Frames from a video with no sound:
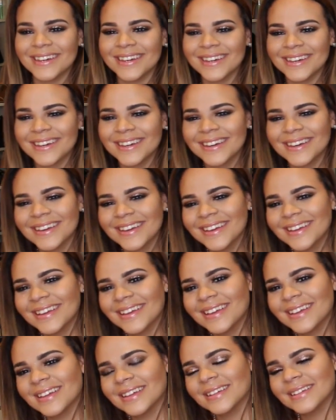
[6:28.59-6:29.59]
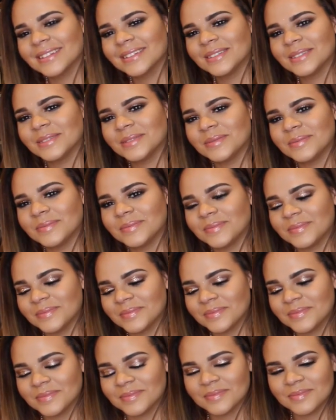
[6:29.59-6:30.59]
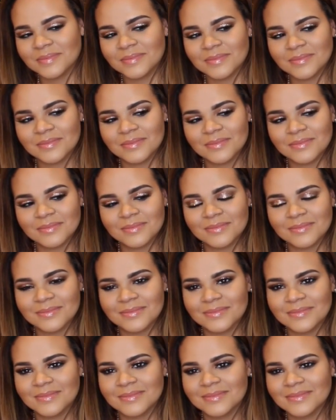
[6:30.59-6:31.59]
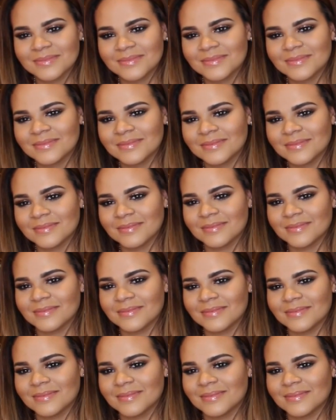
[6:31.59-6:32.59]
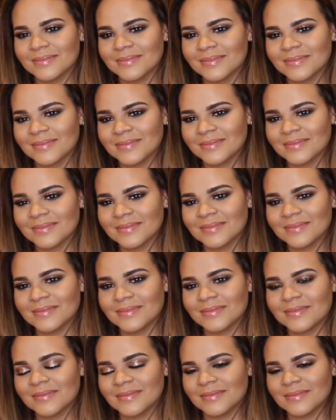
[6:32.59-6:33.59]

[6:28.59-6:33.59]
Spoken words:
The person shown says nothing.